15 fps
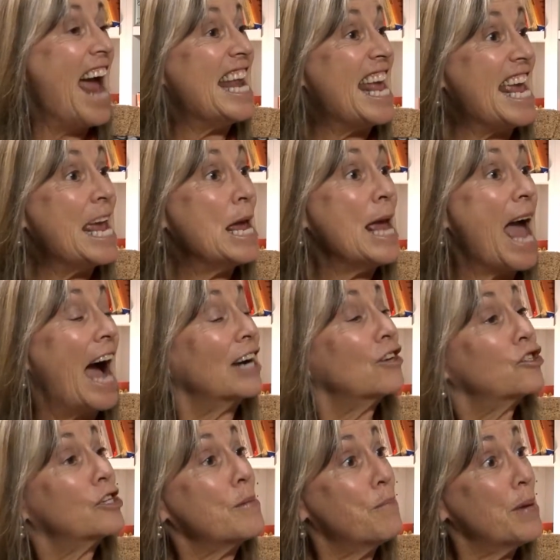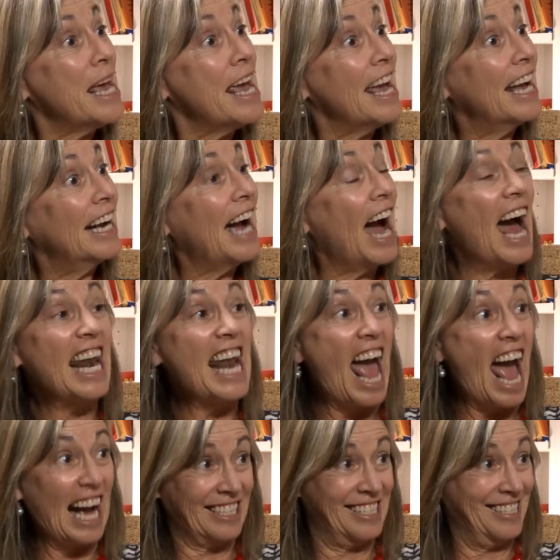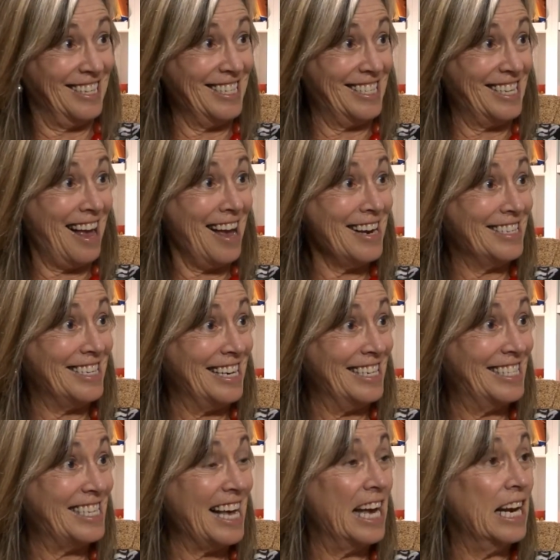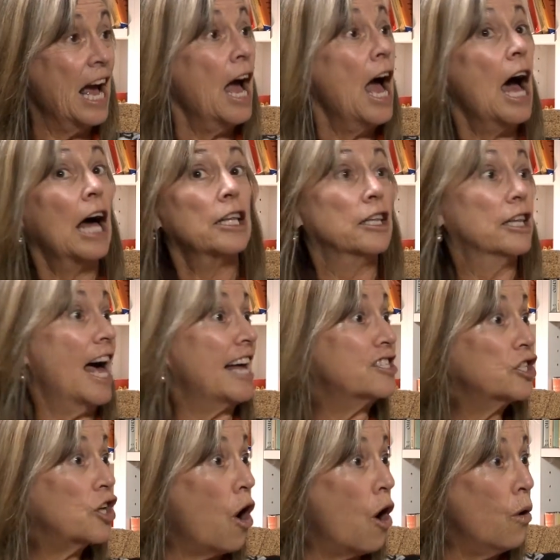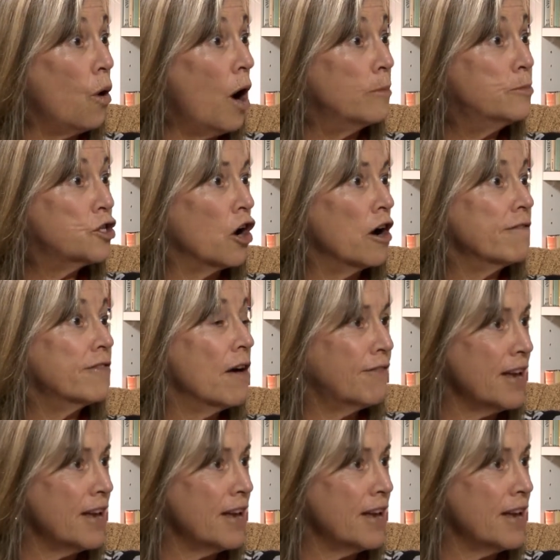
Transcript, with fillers: and he, actually being an excellent scientist, said, let's go observe the